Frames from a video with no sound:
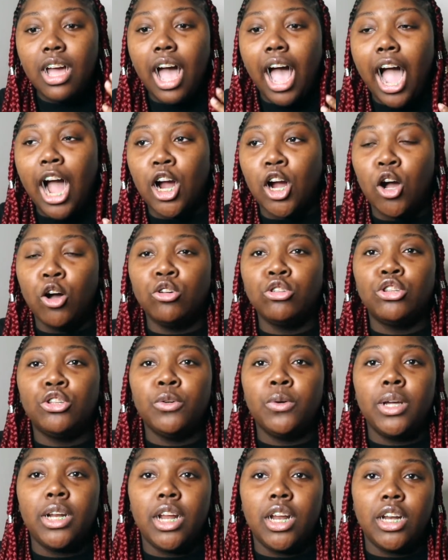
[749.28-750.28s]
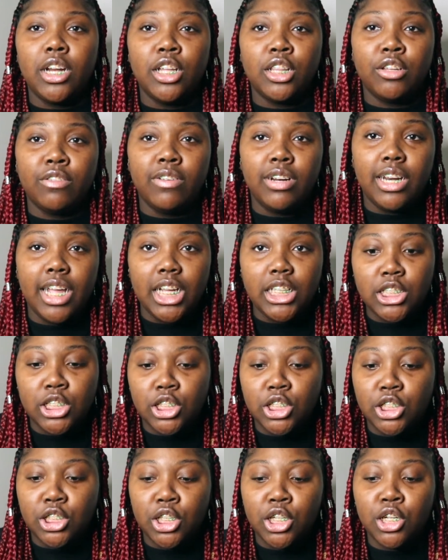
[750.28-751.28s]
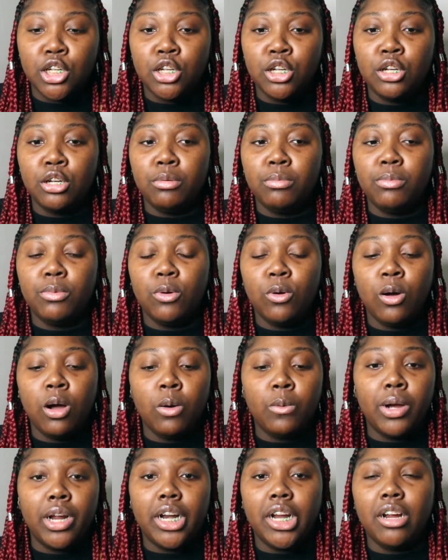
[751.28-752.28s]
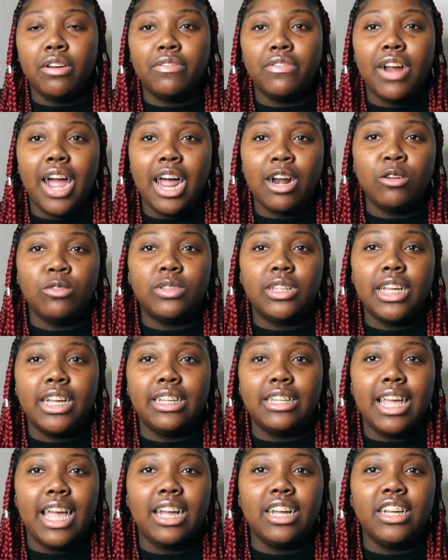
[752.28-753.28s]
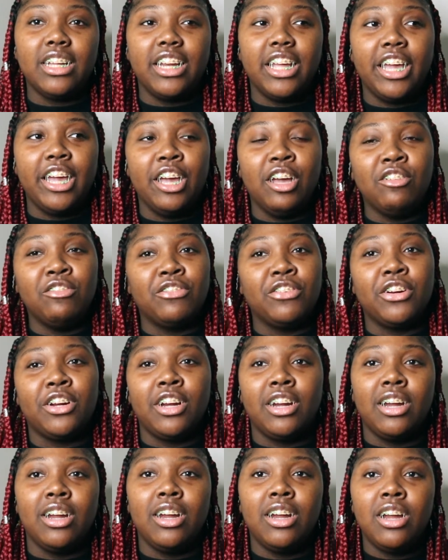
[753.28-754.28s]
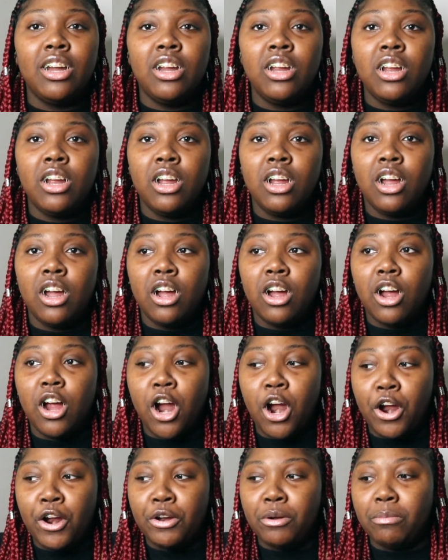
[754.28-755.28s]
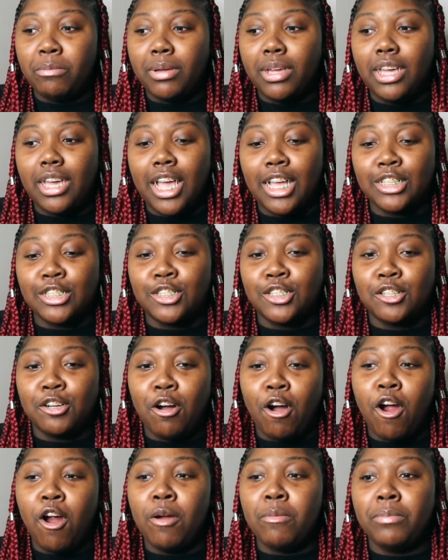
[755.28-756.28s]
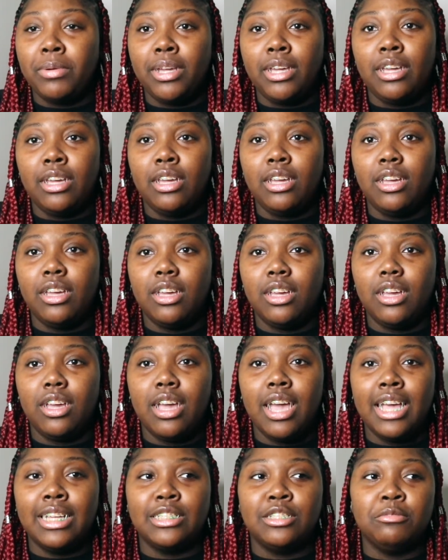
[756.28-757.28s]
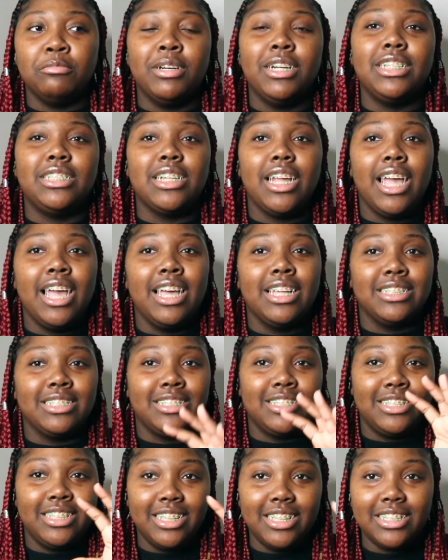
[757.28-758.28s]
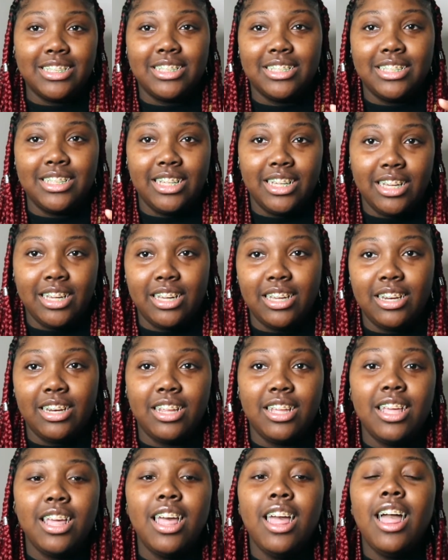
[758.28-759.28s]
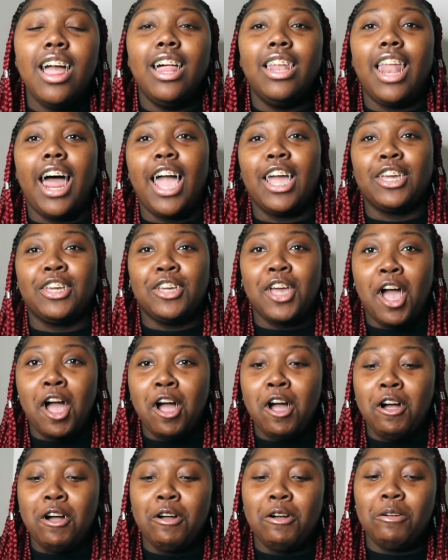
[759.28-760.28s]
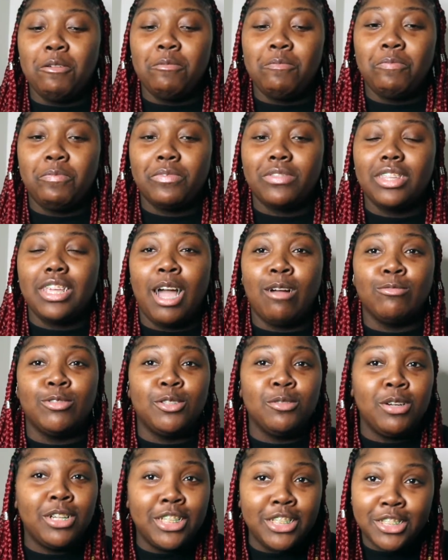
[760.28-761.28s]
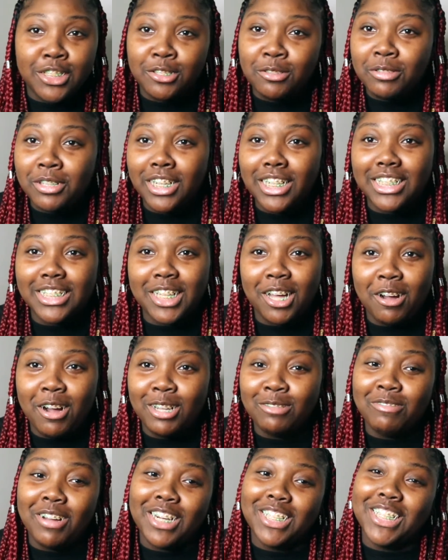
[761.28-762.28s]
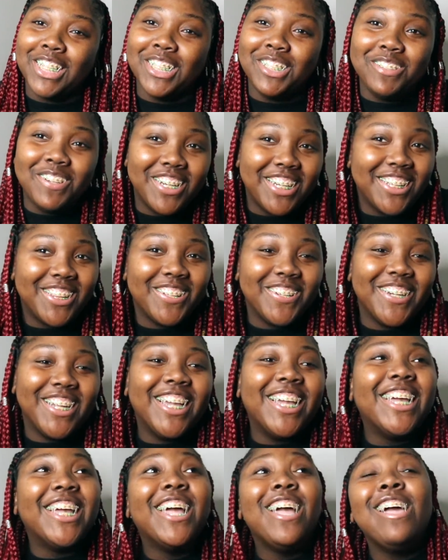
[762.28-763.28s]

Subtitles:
I go through in another relationship or whatever, I don't think that could ever hurt me and scar me as much as this did. Like, y'all, I'm 22 years old. I was about to say 23.